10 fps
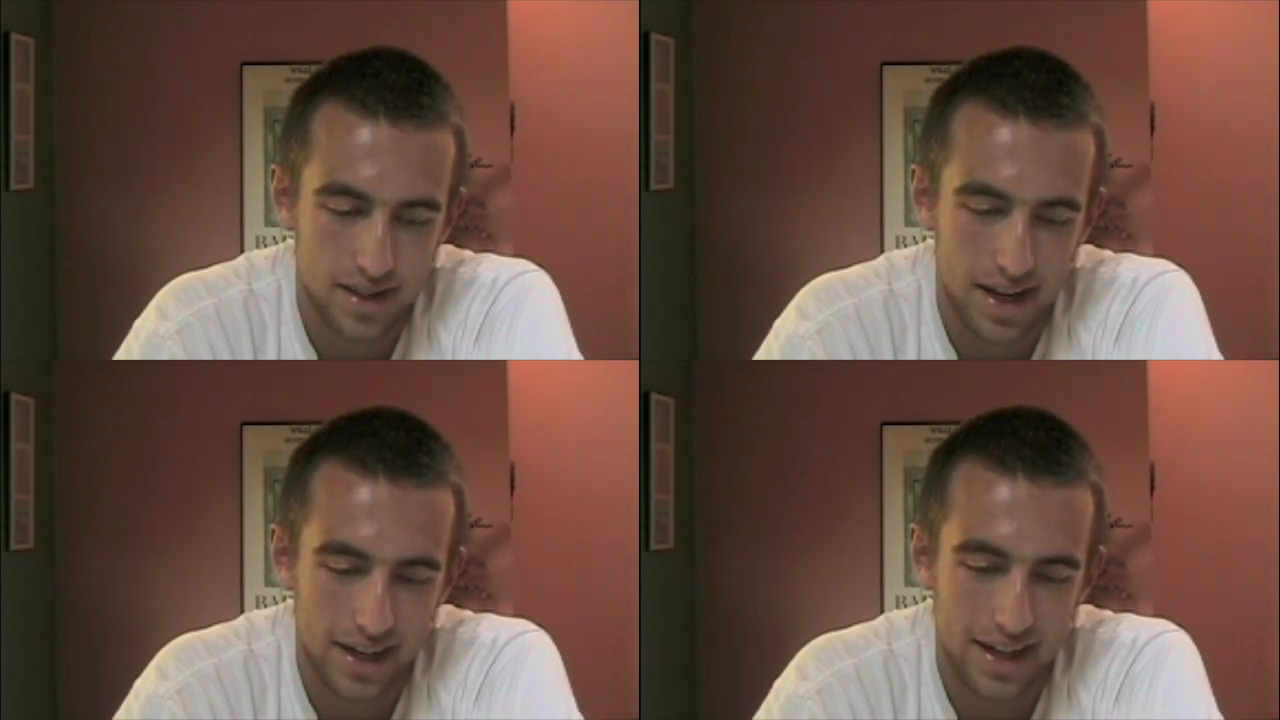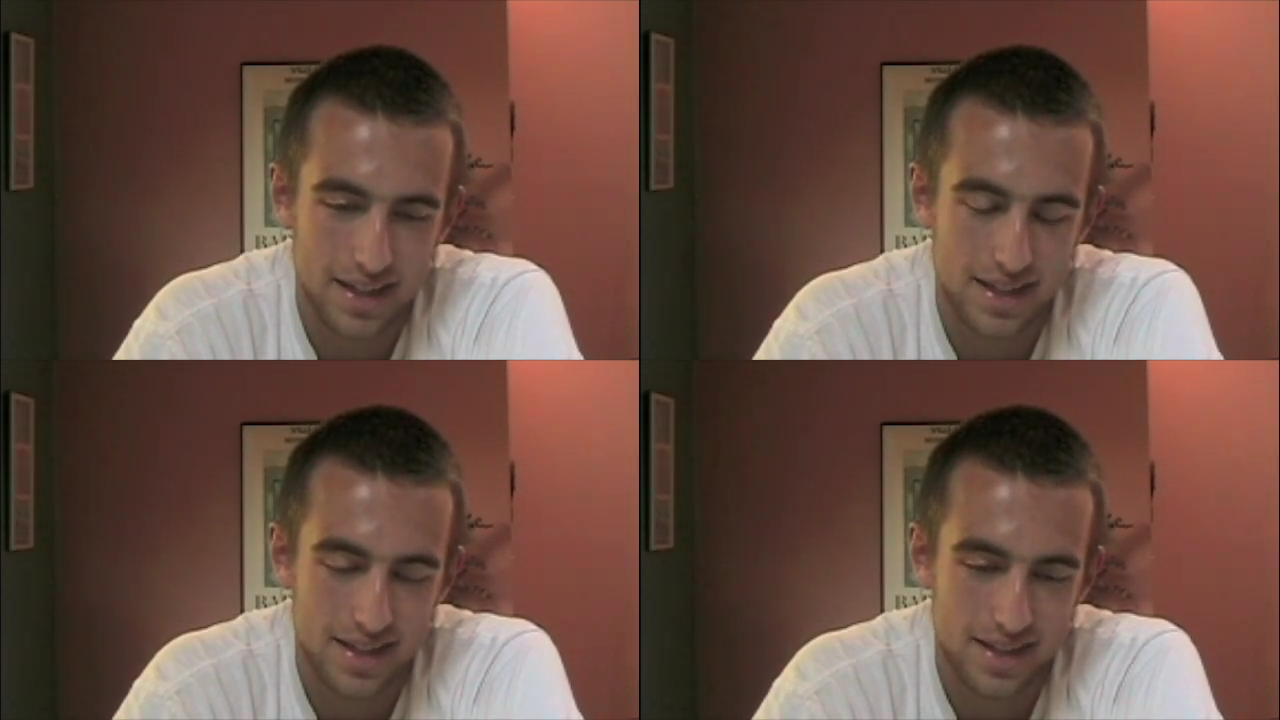
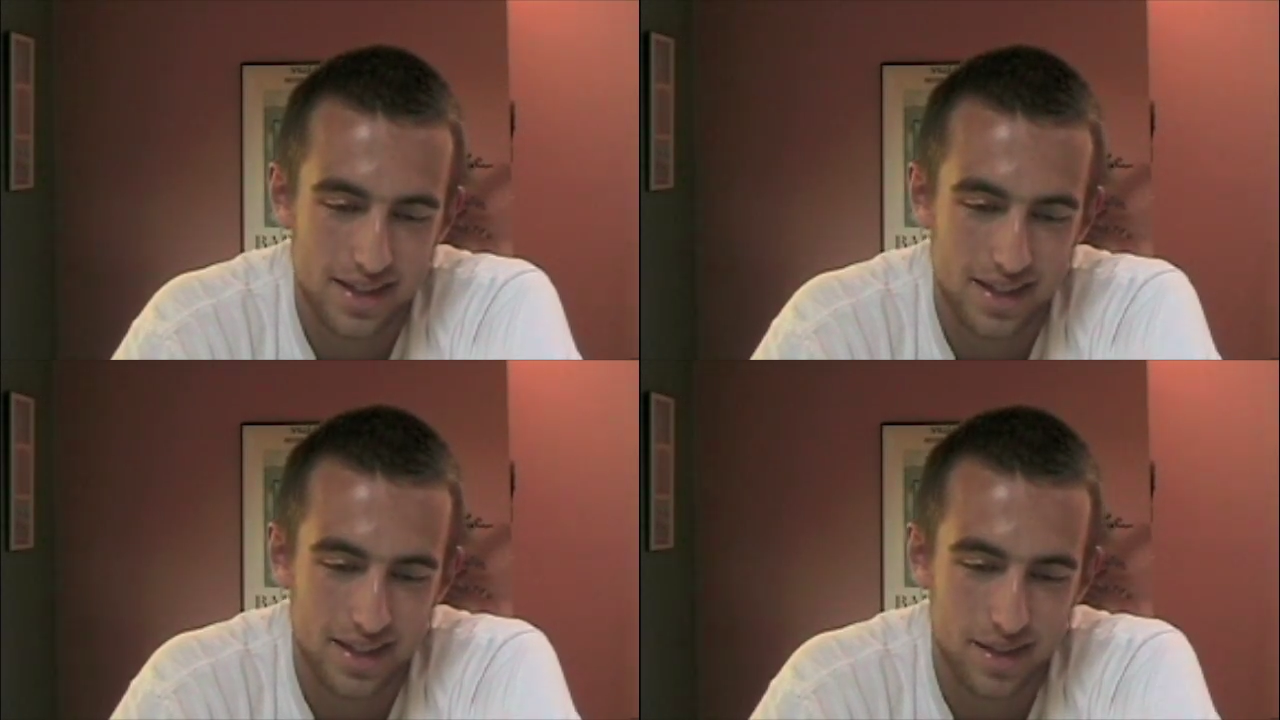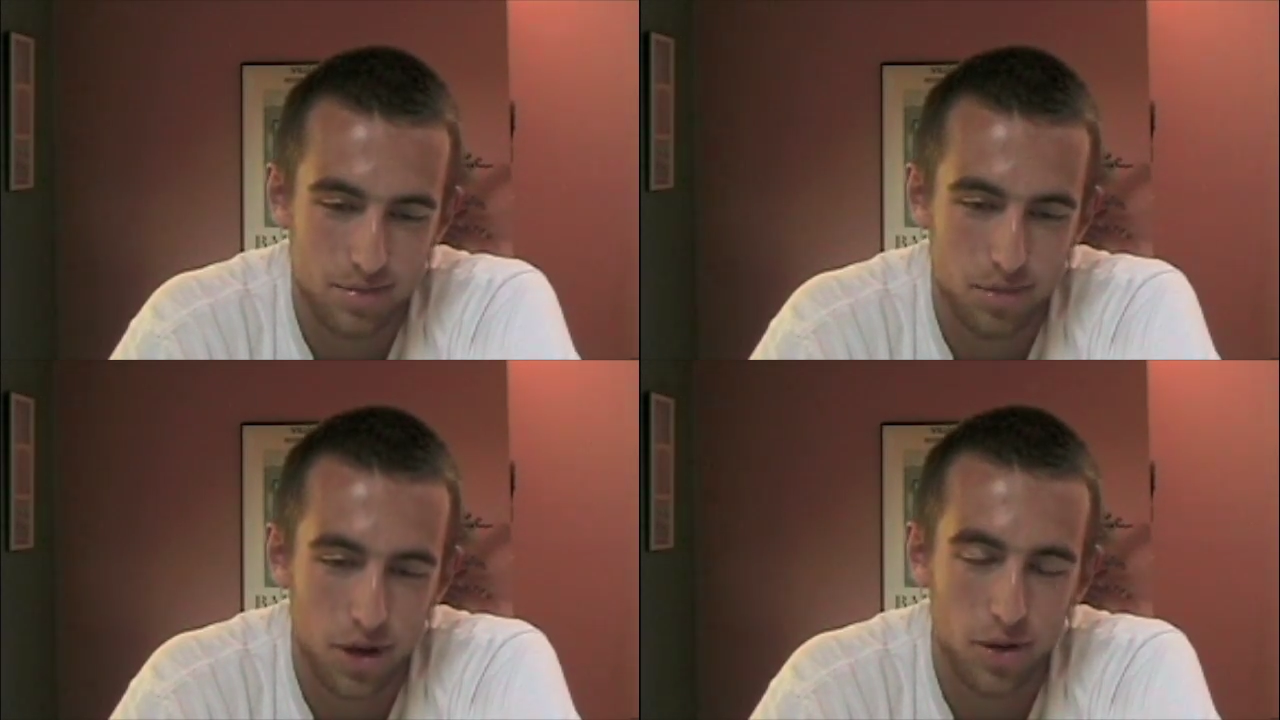guess
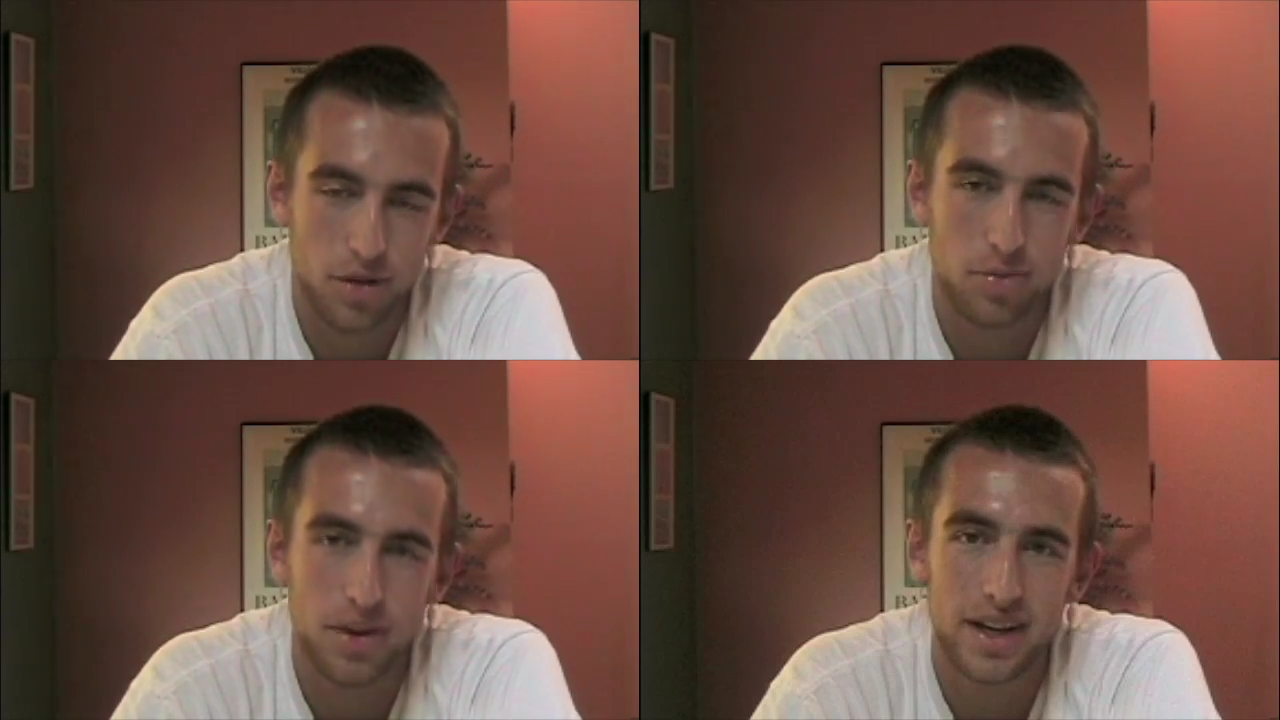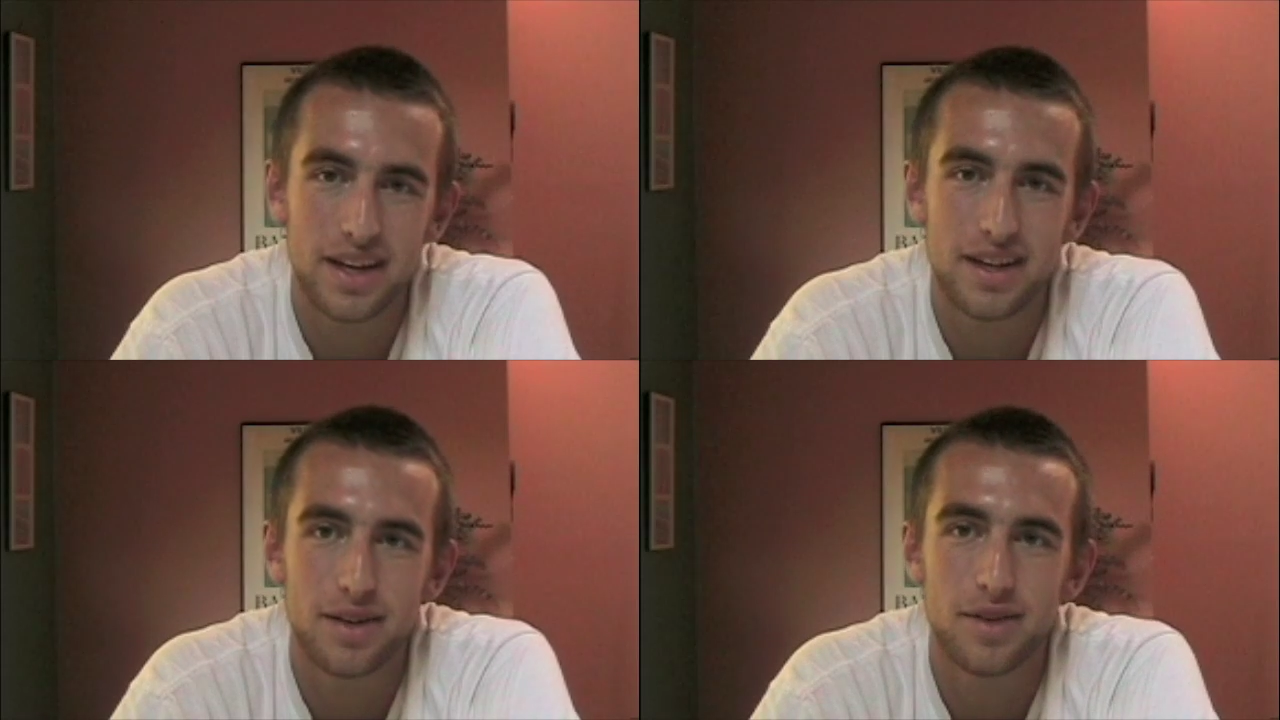both, but